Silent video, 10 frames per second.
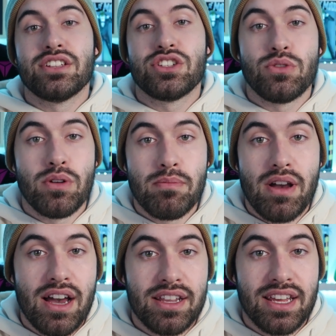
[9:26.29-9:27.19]
to a
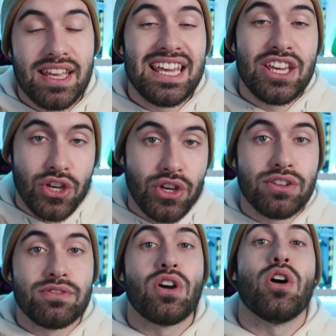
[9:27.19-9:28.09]
murder he could
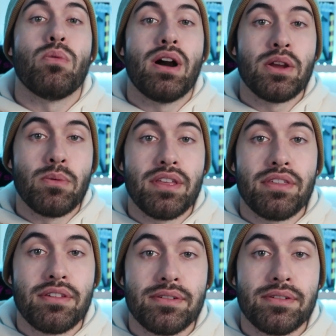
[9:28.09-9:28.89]
have got away with.